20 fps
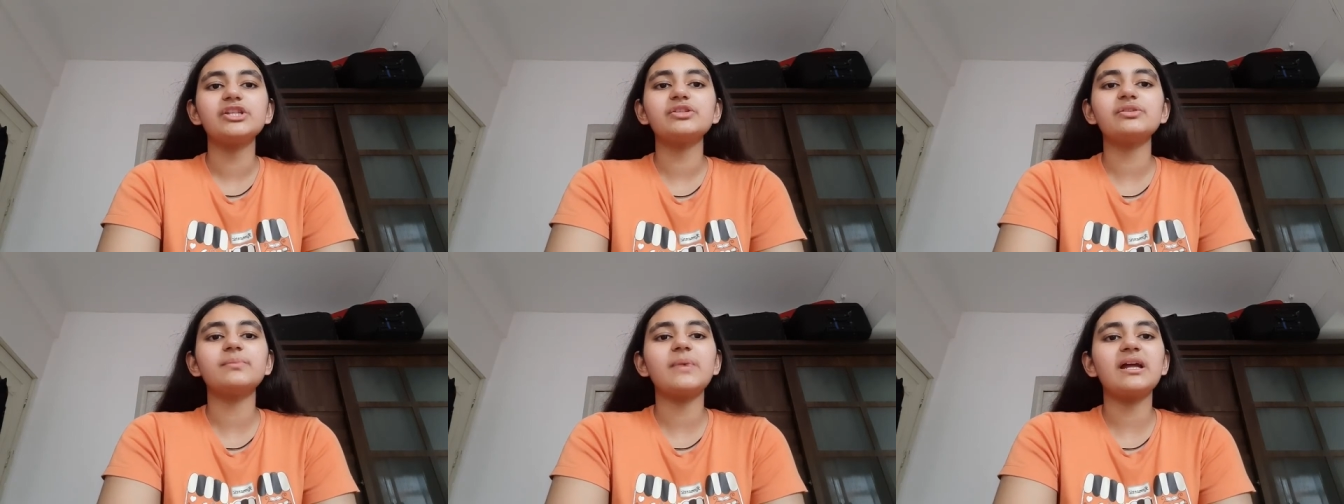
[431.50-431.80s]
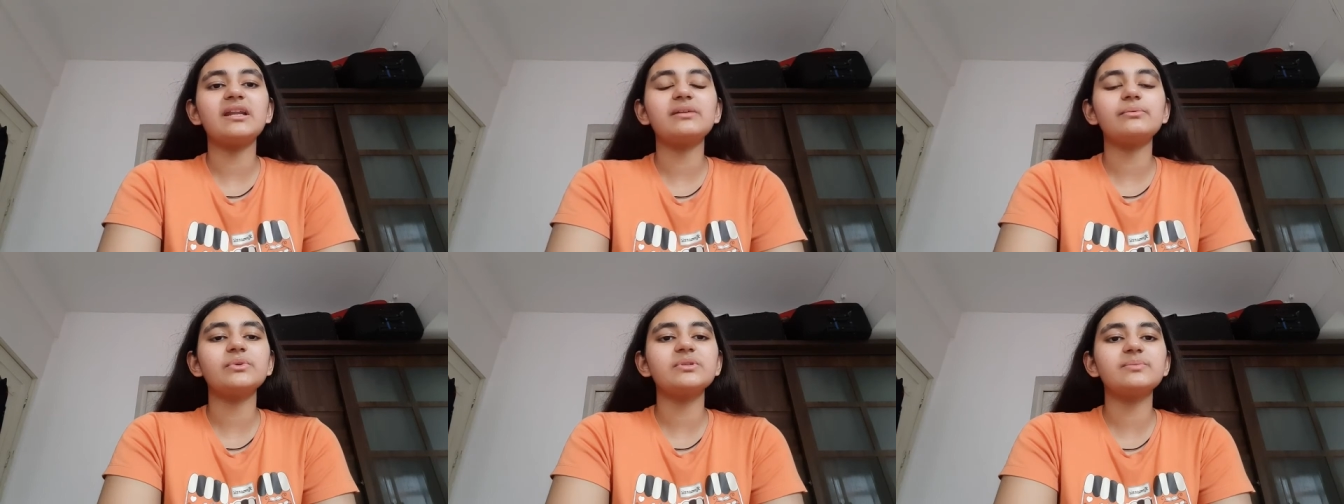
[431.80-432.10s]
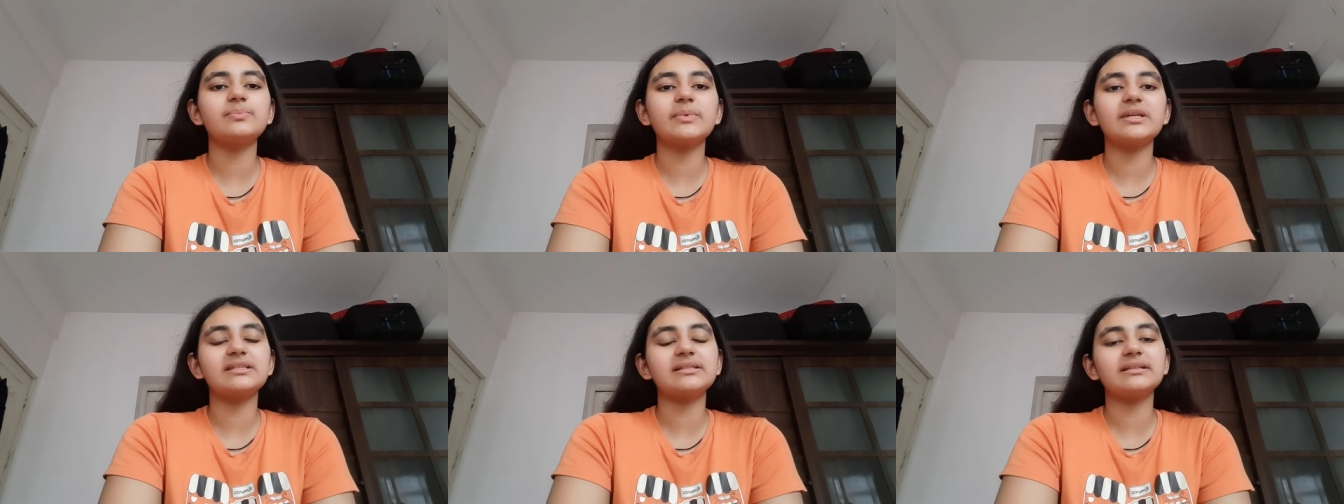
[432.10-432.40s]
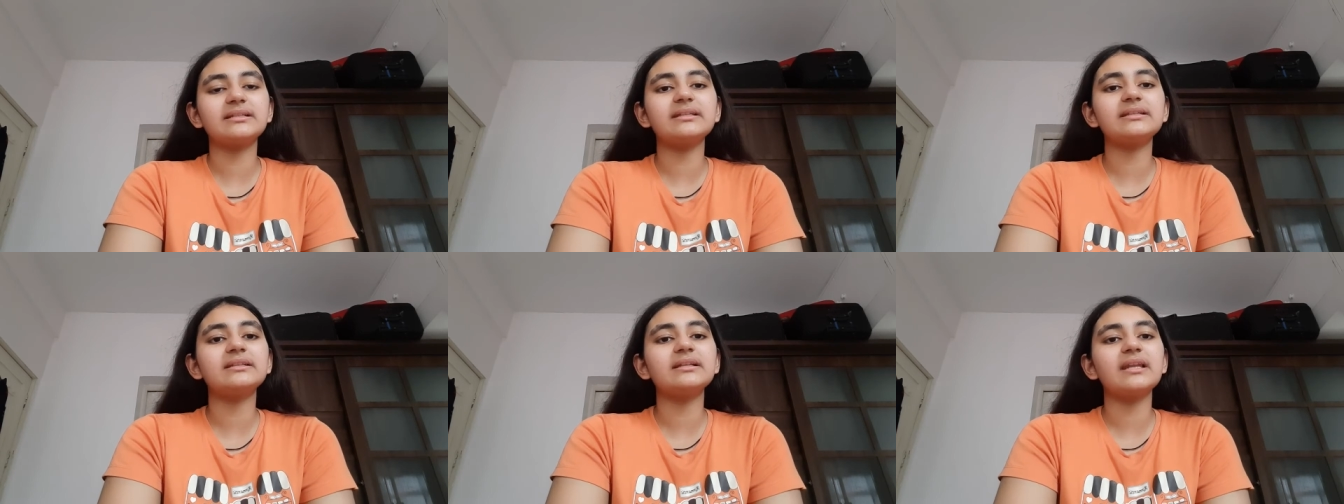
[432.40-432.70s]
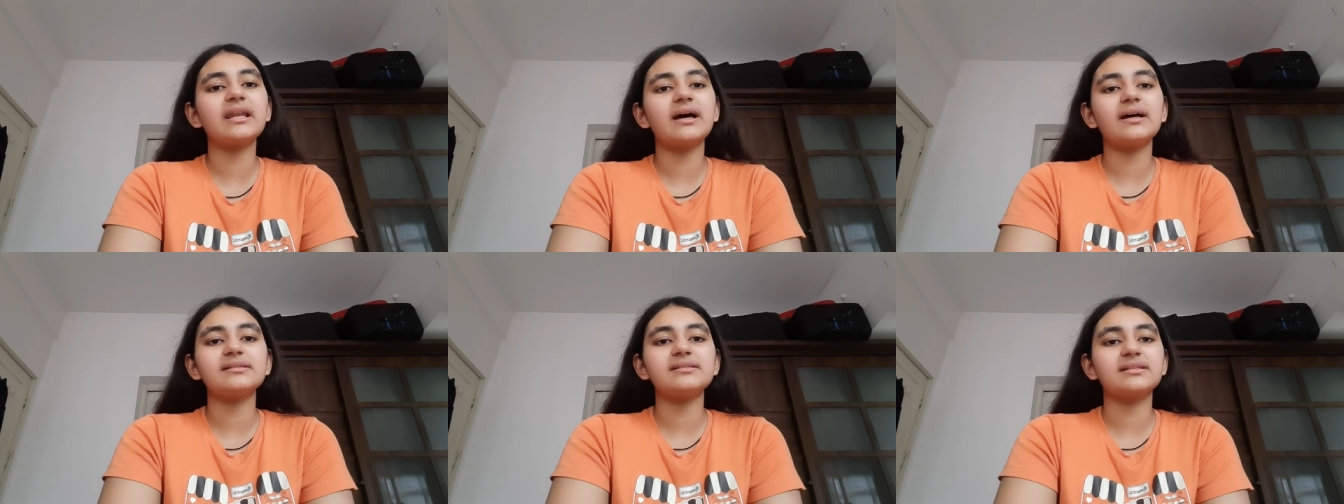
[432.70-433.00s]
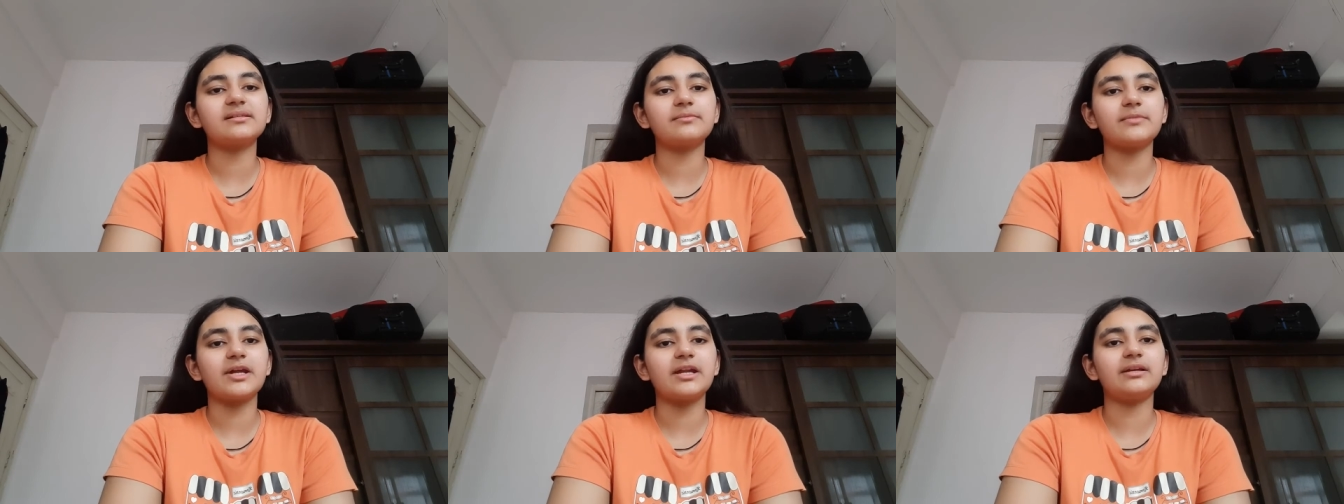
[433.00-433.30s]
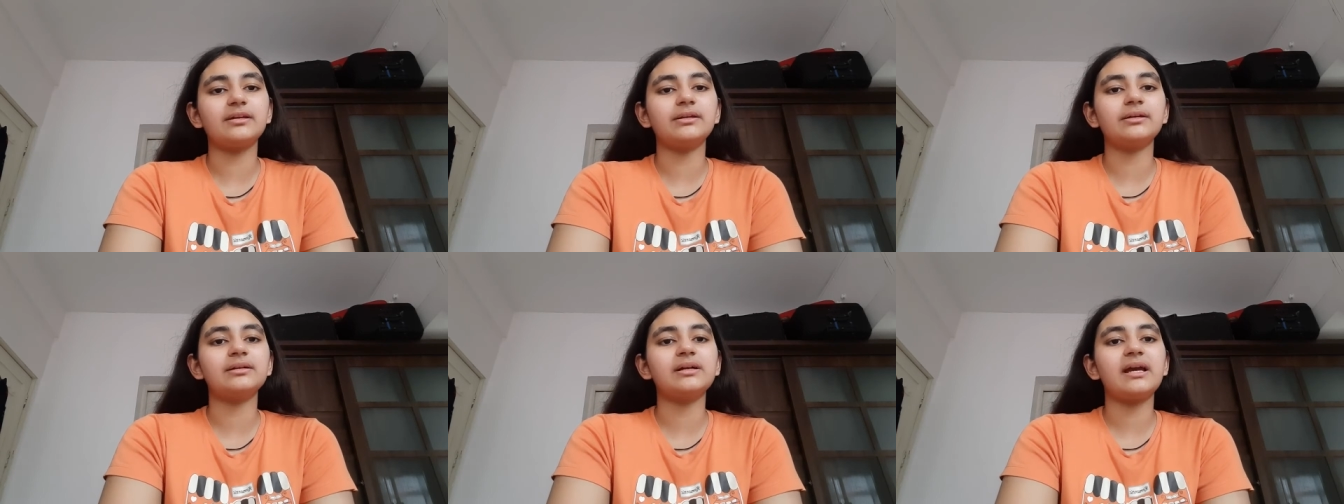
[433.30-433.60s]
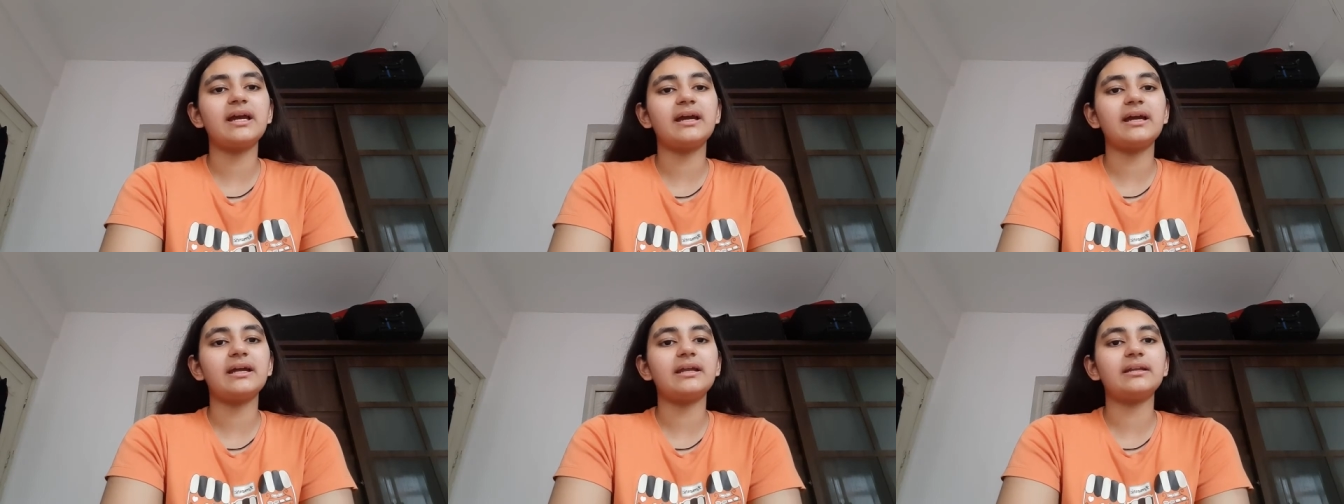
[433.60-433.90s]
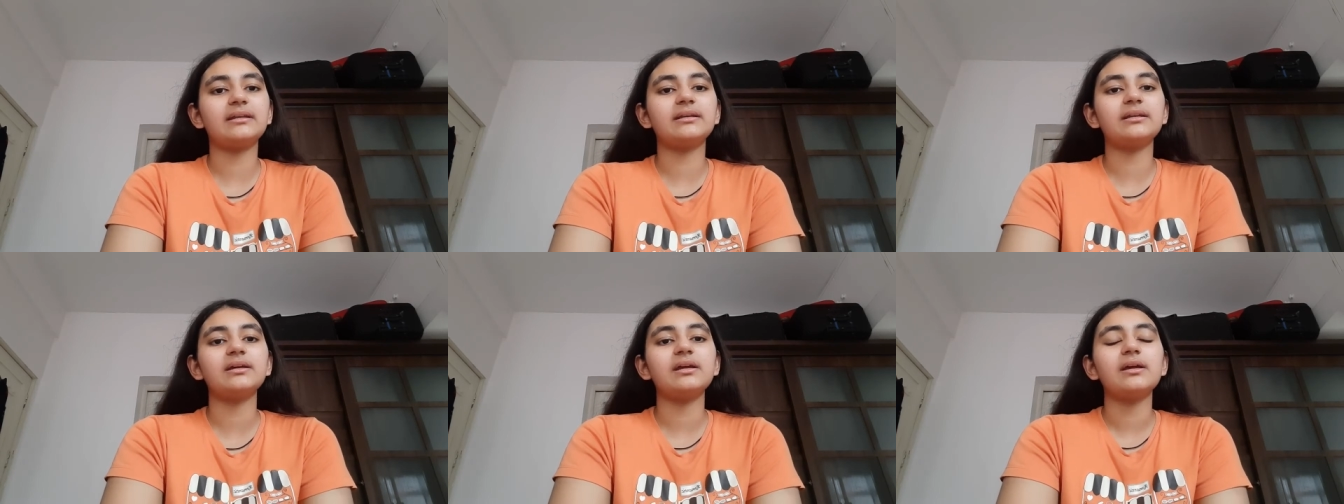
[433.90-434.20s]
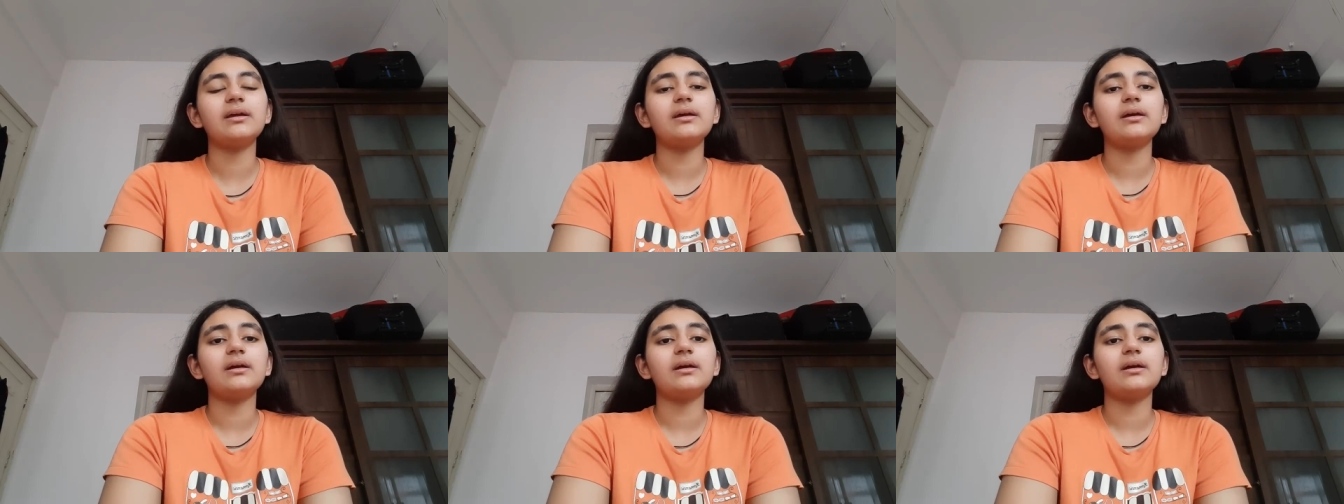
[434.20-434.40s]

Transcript: So Madi was basically the last commander, and